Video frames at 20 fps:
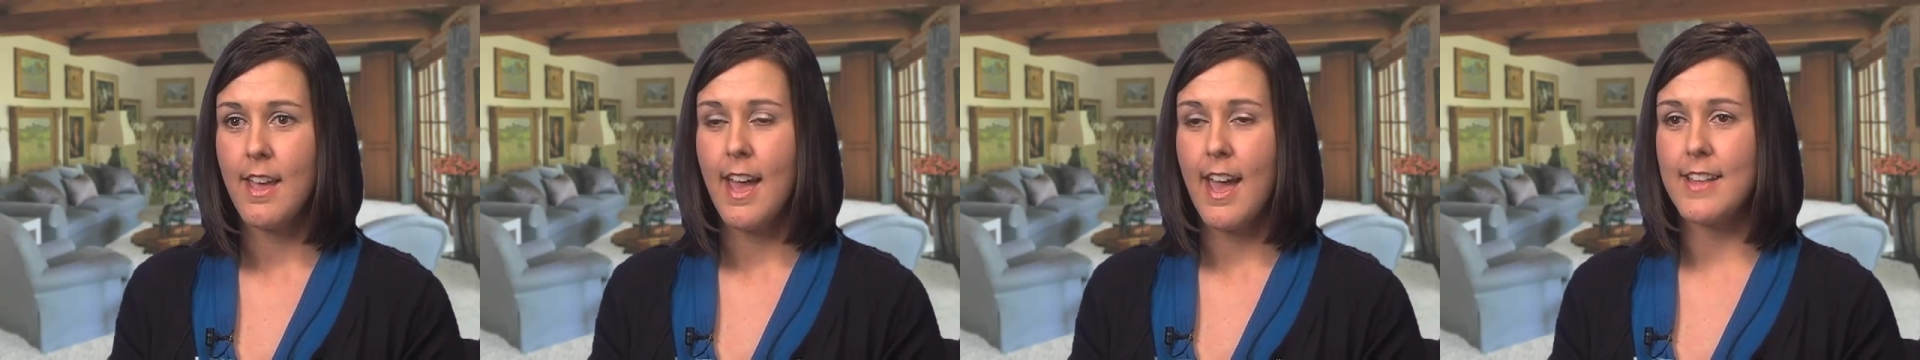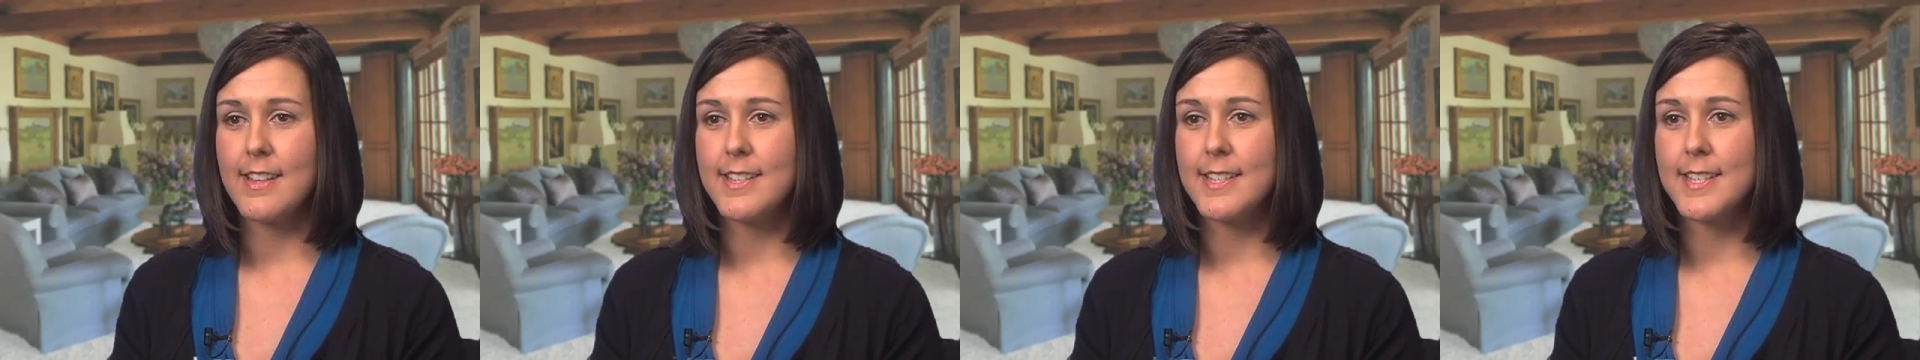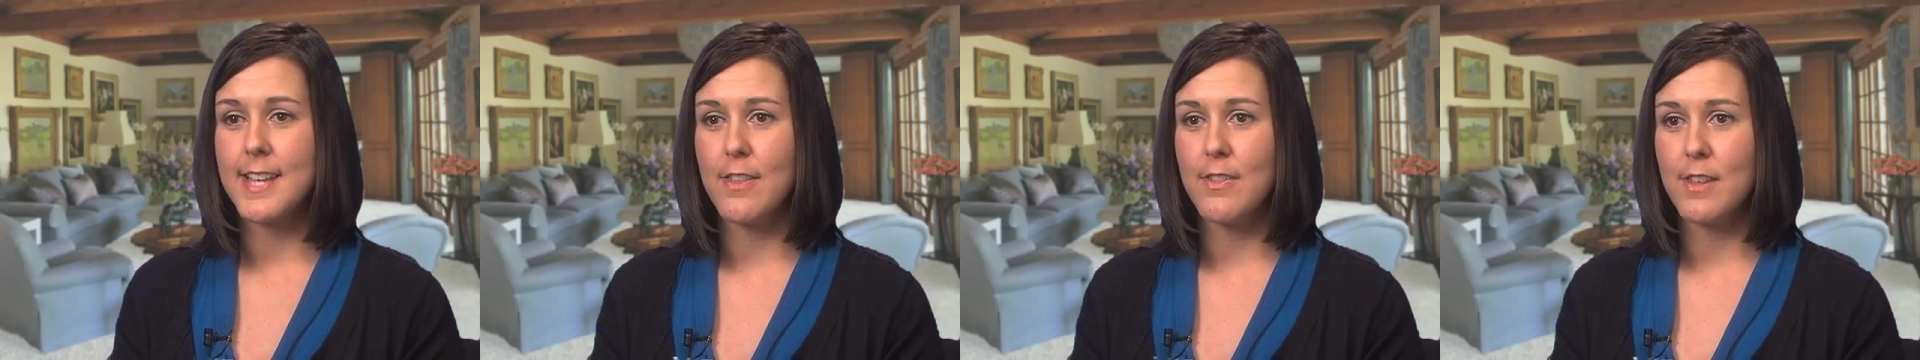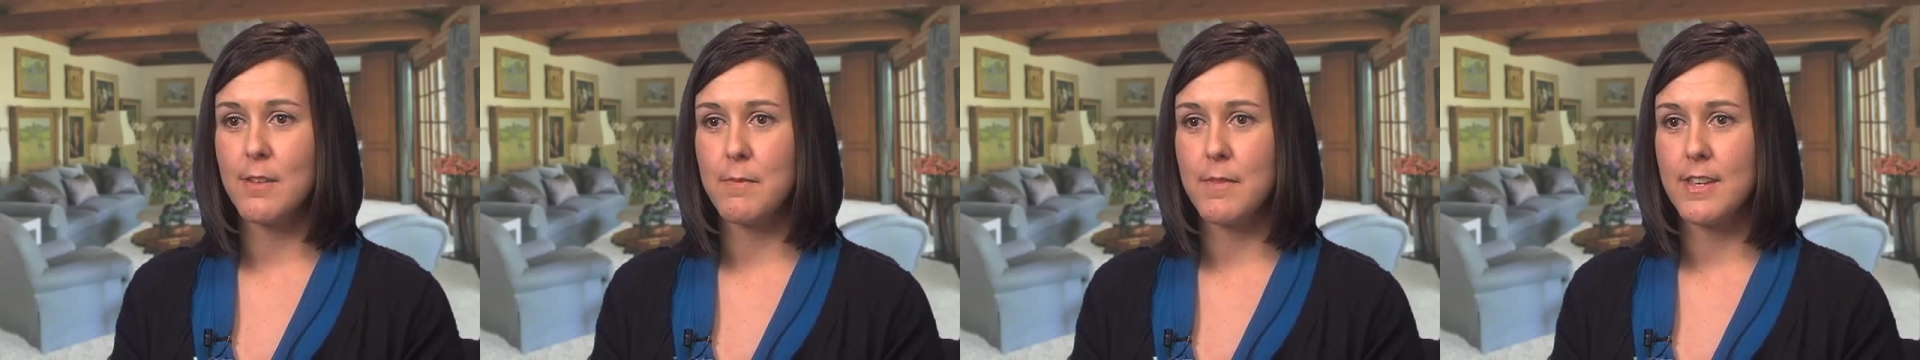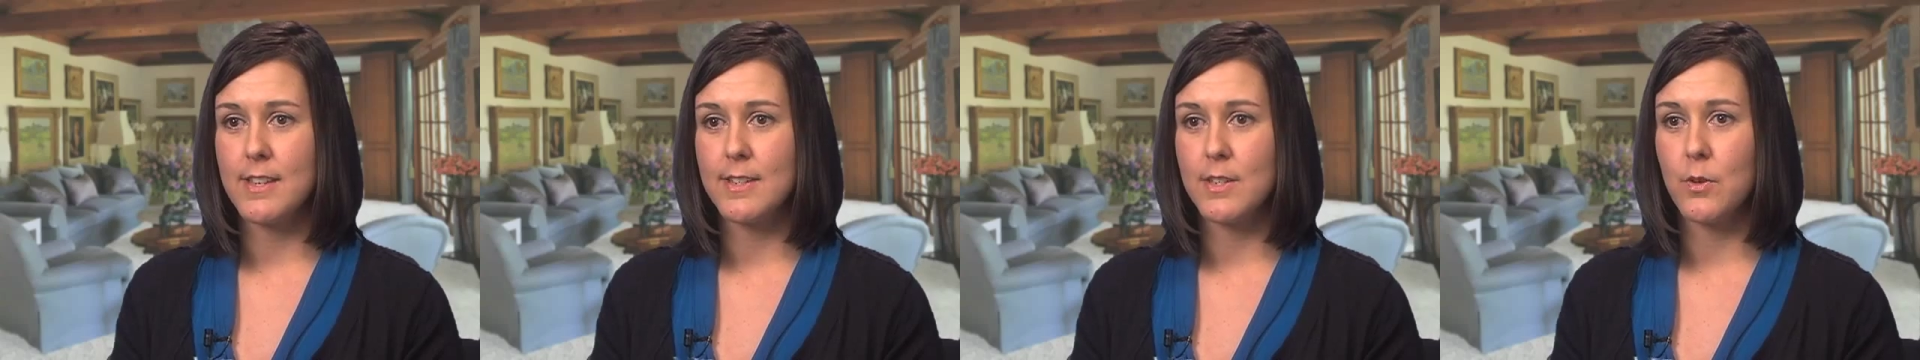and send
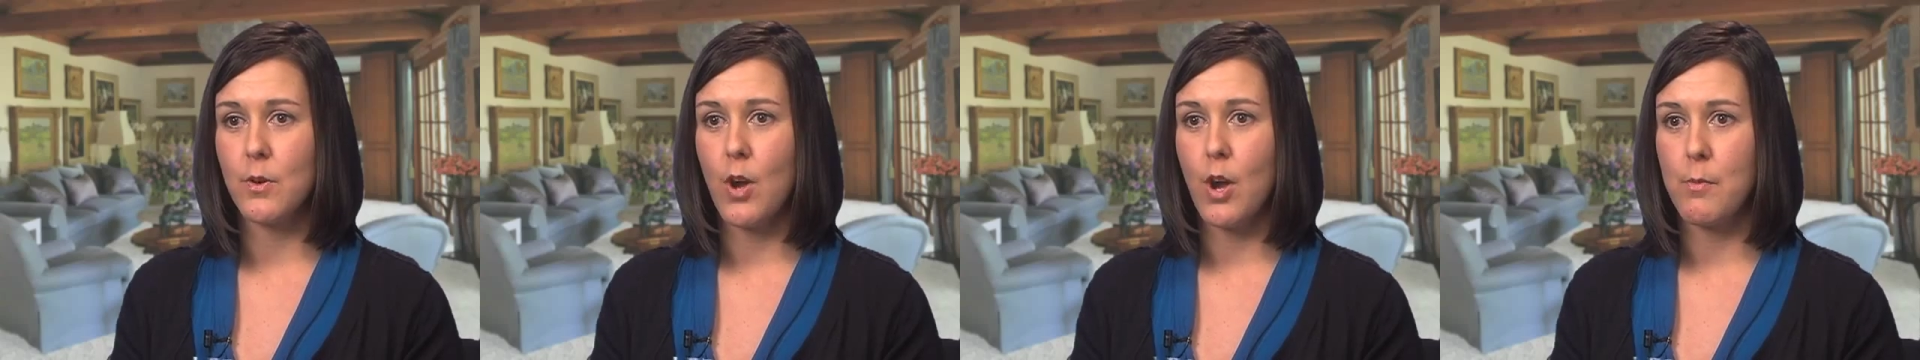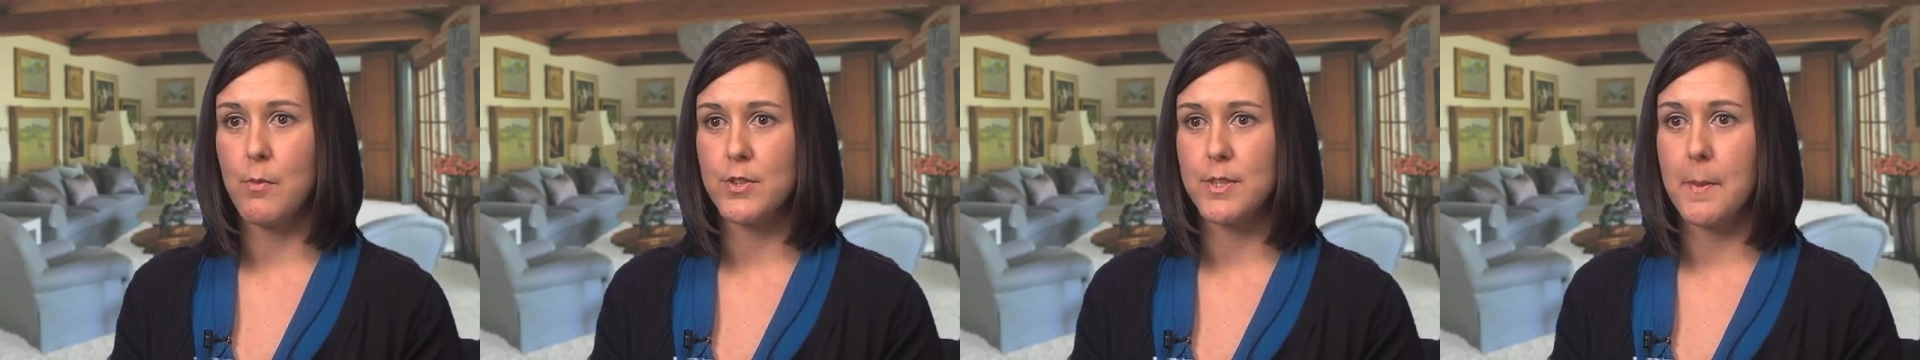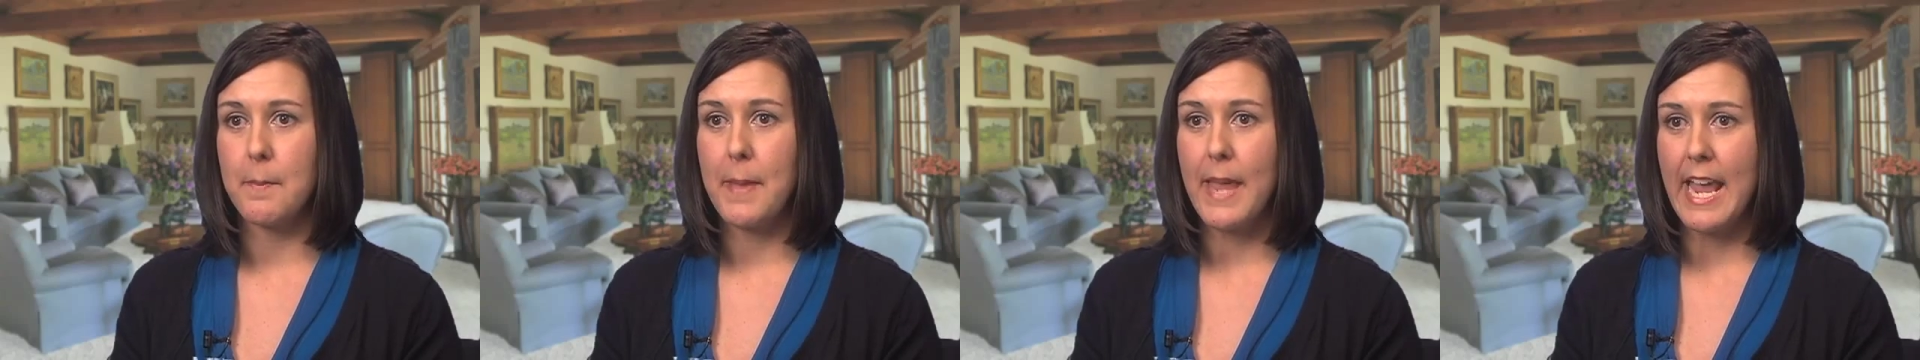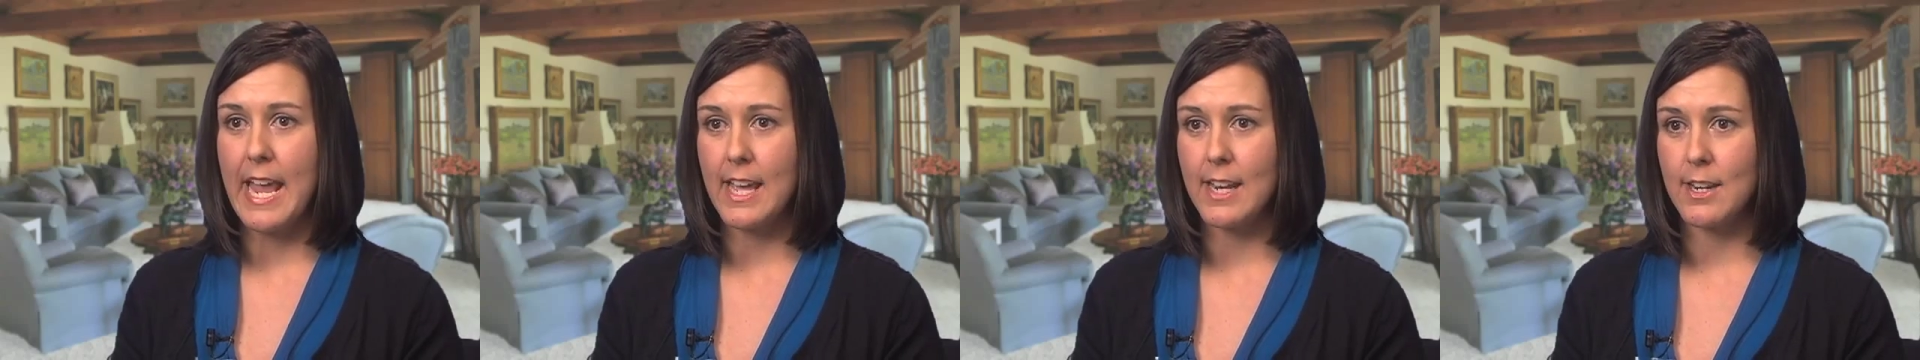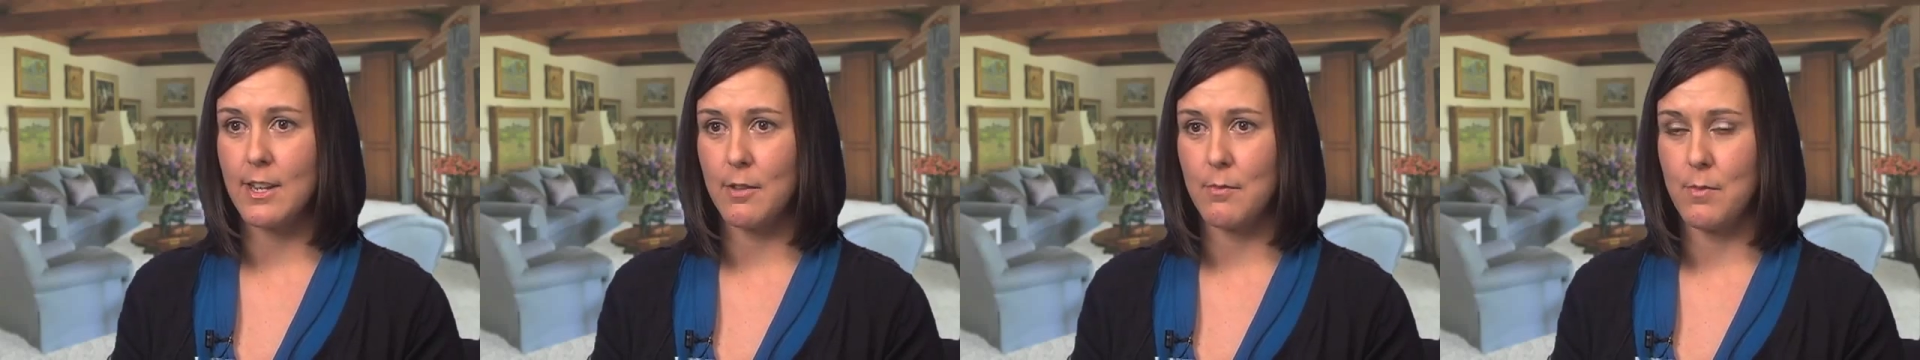them into almost a
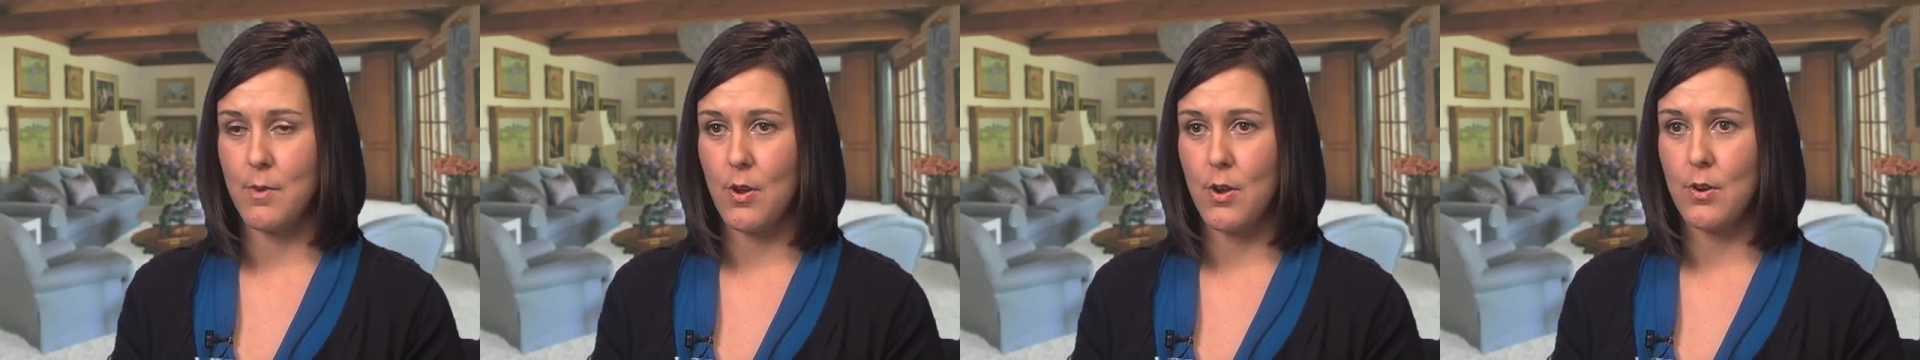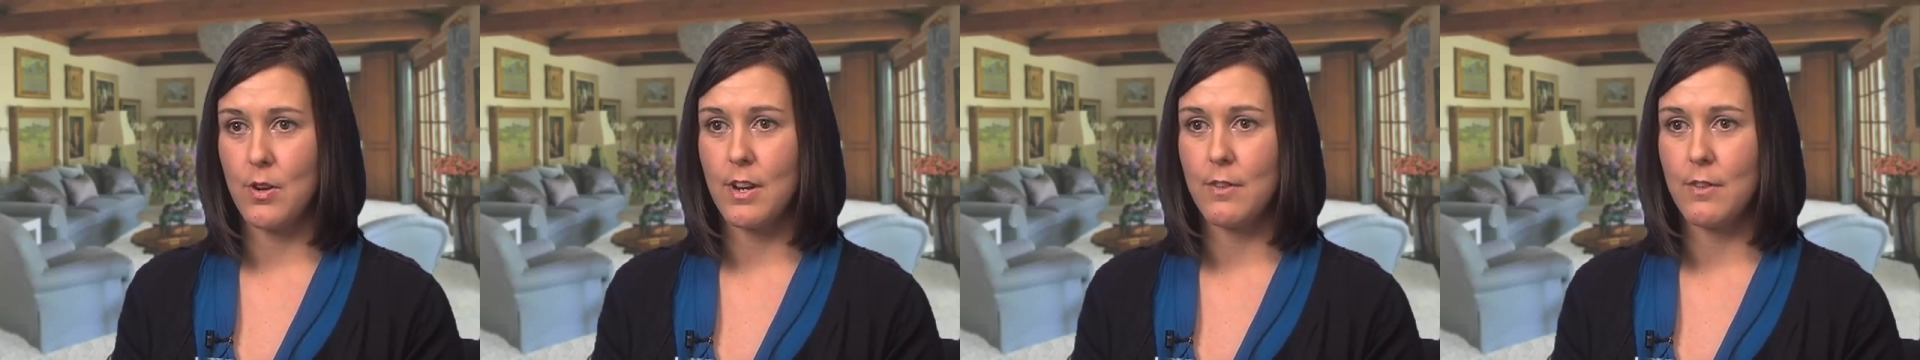panic mode,